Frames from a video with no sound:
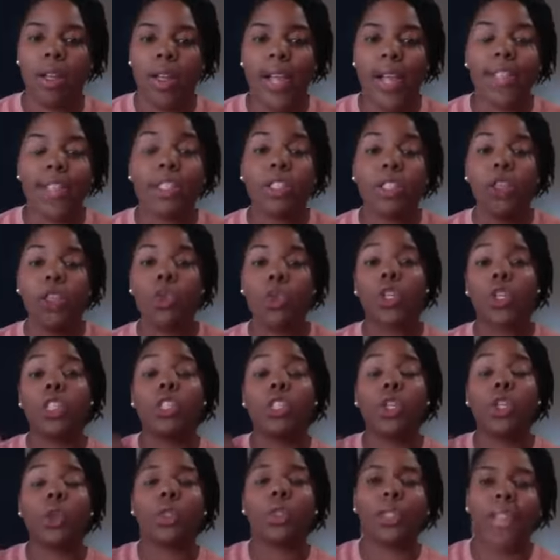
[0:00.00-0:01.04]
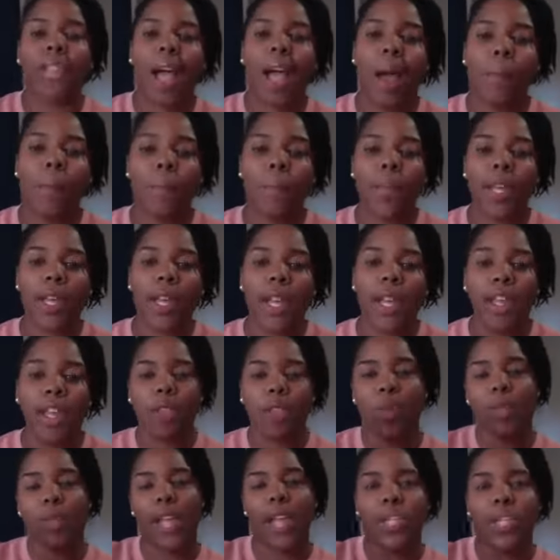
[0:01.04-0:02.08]
As soon as you stop is
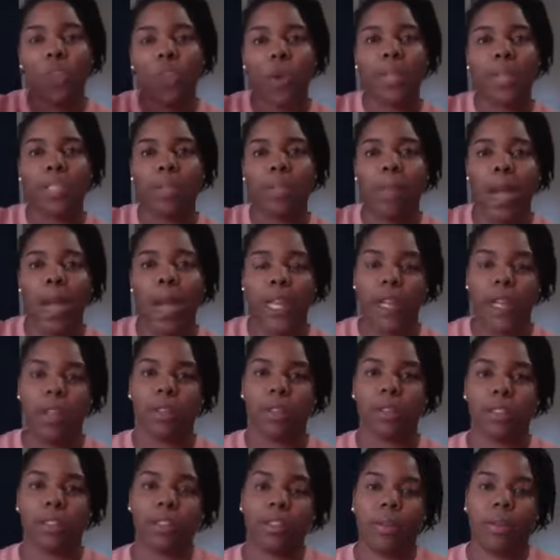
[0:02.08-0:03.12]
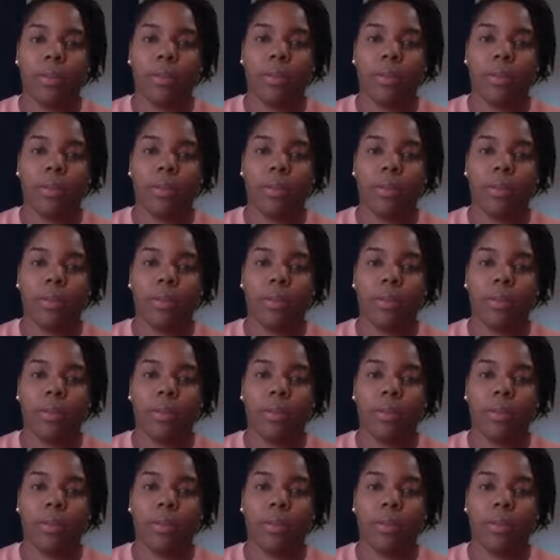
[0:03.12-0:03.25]
when they join somebody else.